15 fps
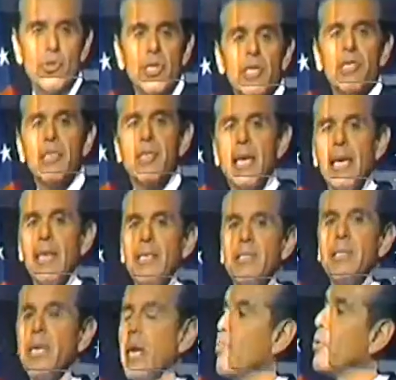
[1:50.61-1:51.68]
those 6
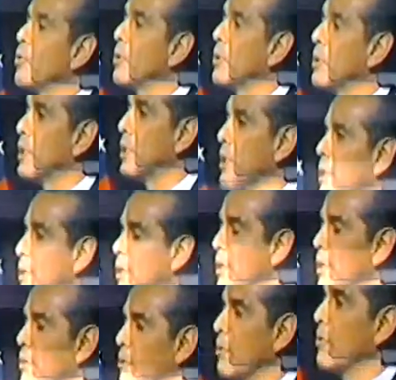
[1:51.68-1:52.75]
days in April,
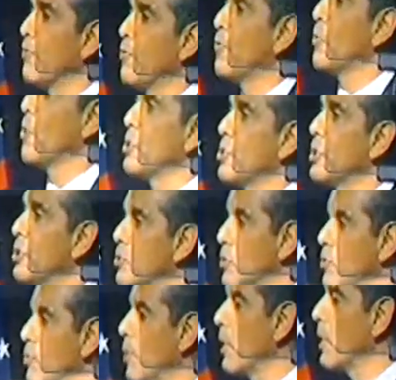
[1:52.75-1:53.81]
we
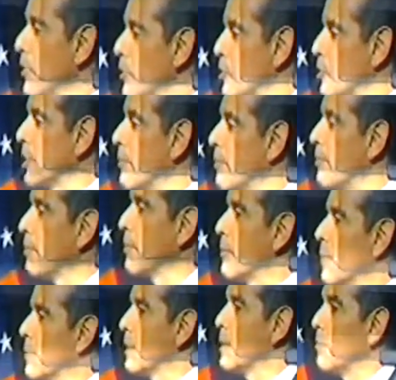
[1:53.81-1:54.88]
forged a new partnership
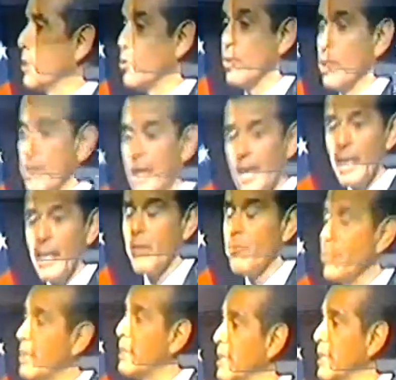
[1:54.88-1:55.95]
between the
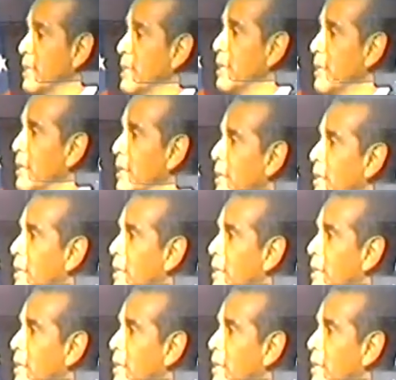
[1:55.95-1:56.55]
LAPD